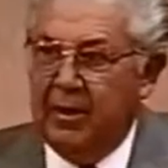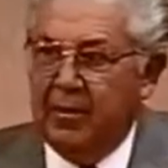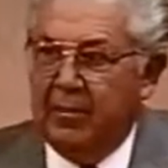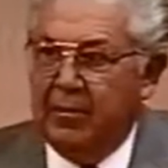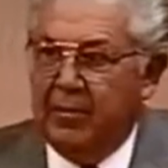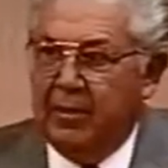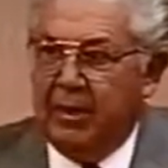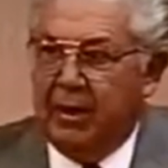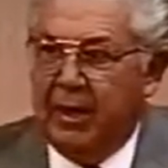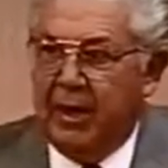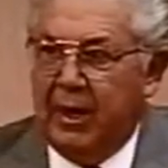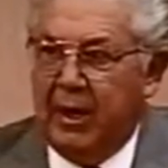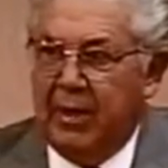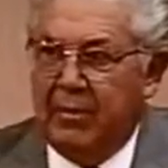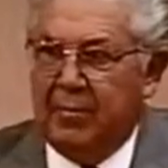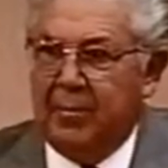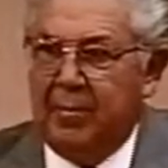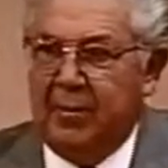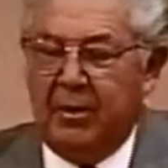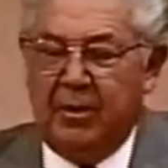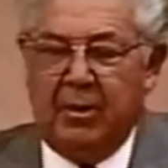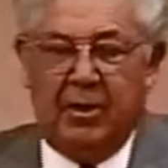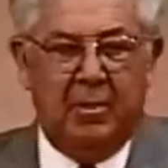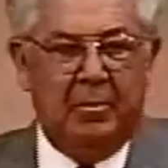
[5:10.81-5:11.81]
but I'm
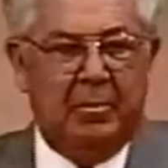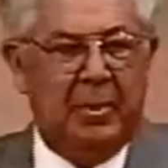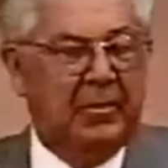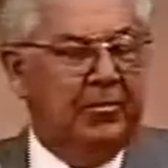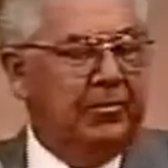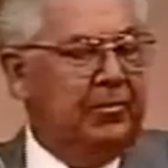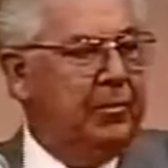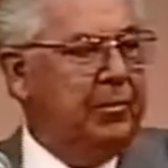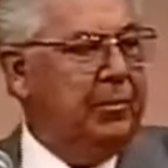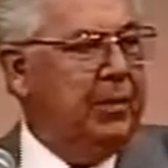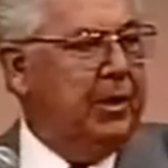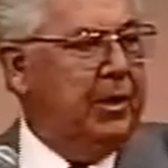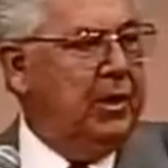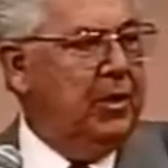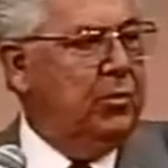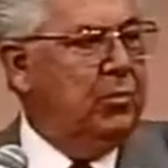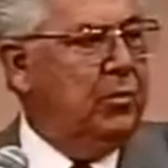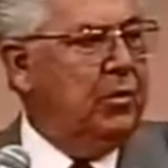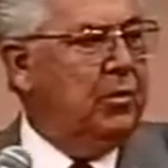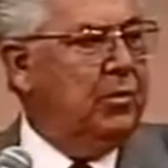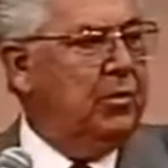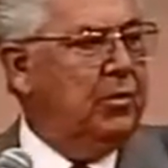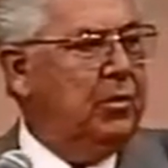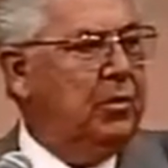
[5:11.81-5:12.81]
a little bit familiar
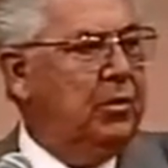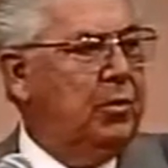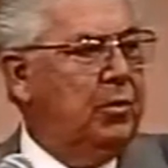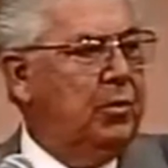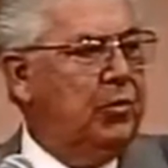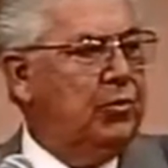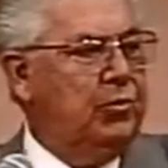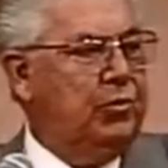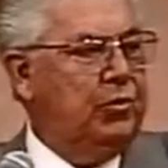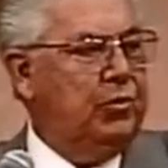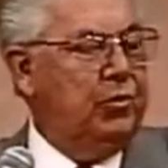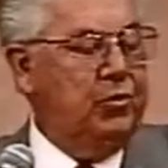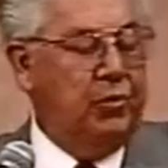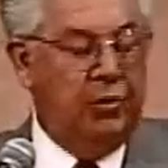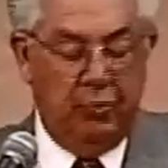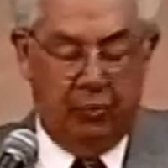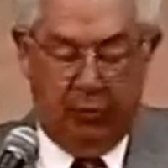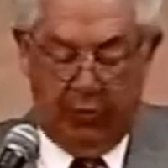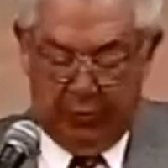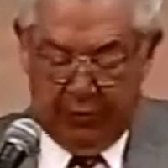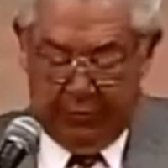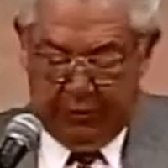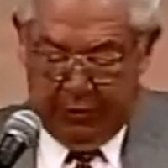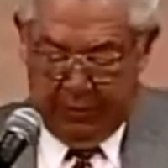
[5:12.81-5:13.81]
with what you do and
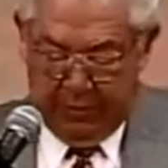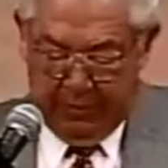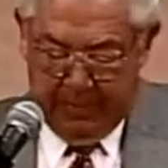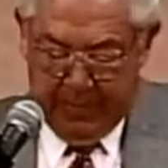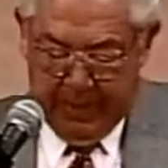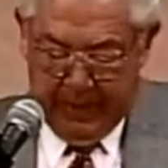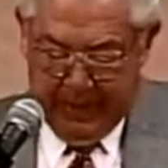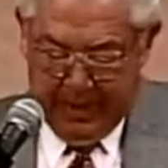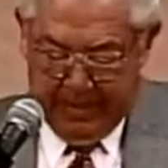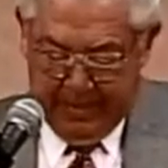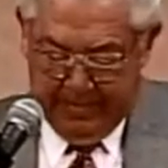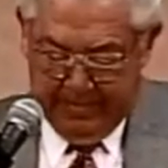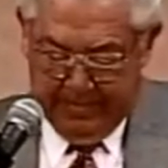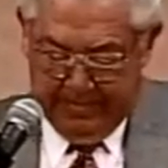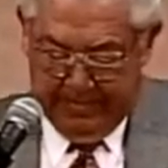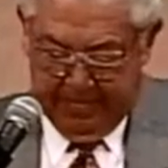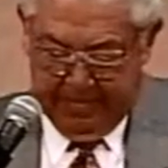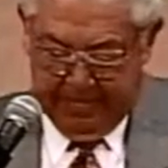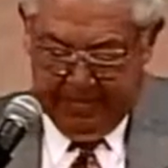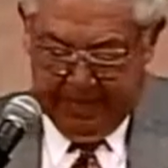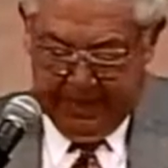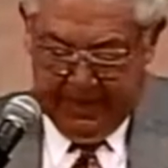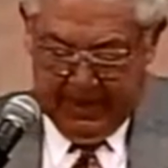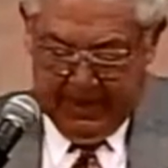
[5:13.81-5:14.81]
what you're about.
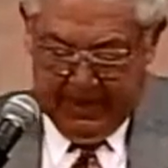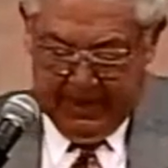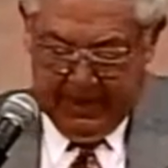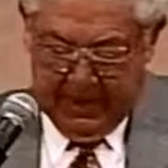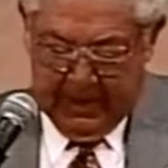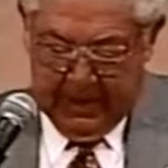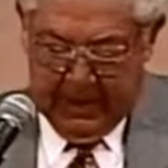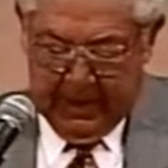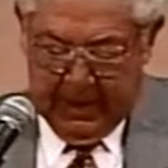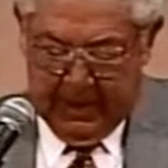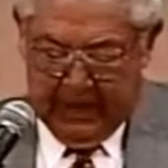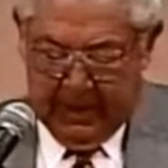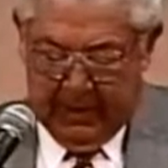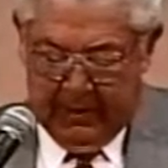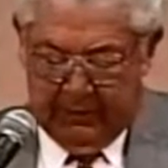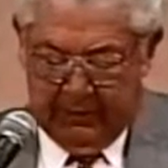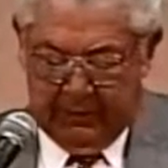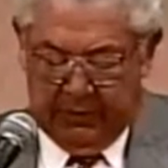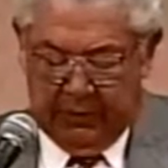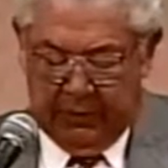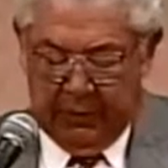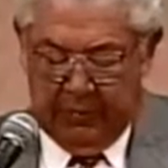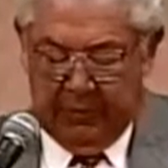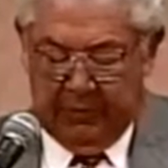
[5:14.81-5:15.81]
I know
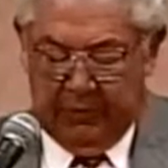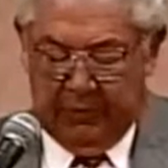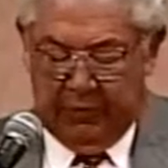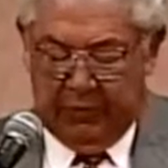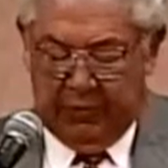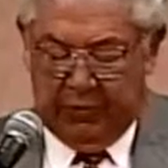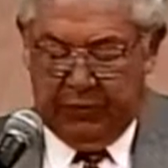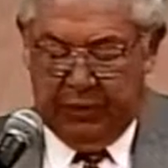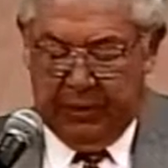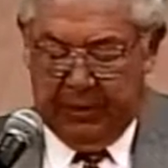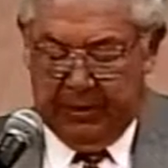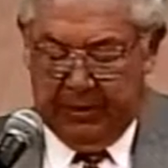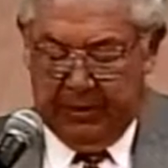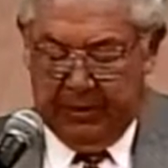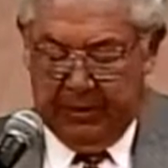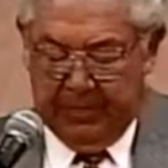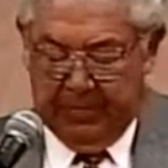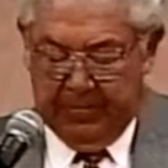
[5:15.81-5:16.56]
some of your agenda.